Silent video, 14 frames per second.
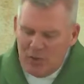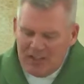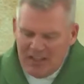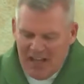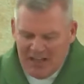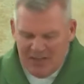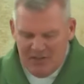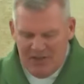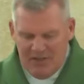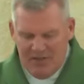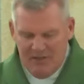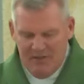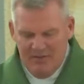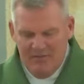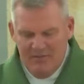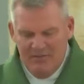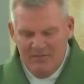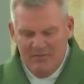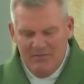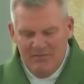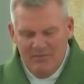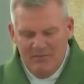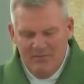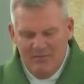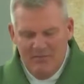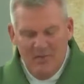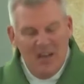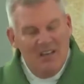attention
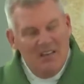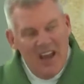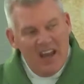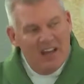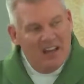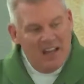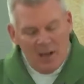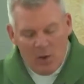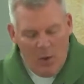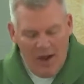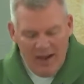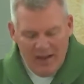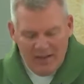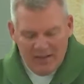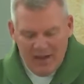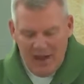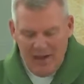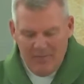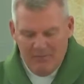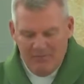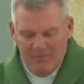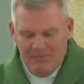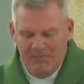in daily quiet time,